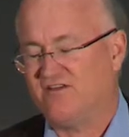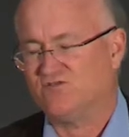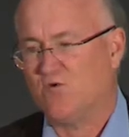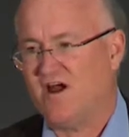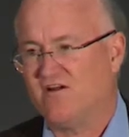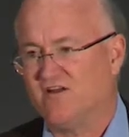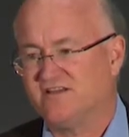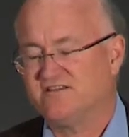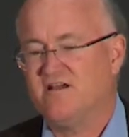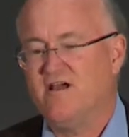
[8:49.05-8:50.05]
use
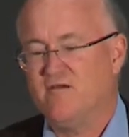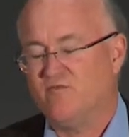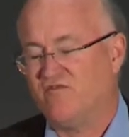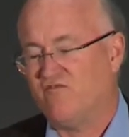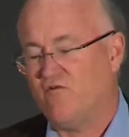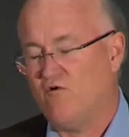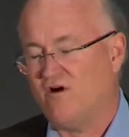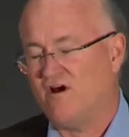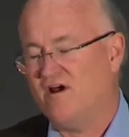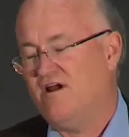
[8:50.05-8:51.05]
wireless
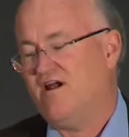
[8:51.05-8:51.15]
before